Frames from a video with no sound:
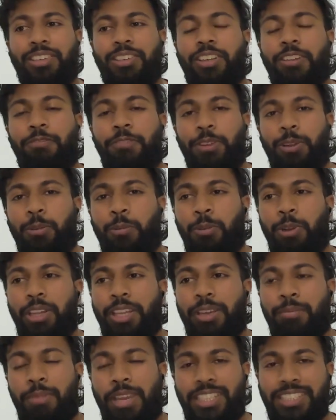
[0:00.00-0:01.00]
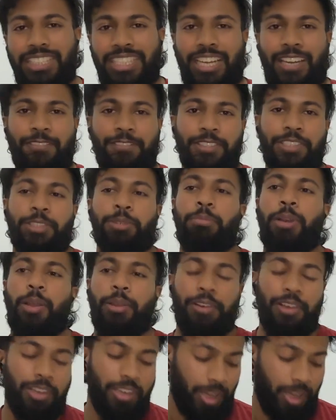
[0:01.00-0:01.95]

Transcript: to feel really amazing after. You're probably not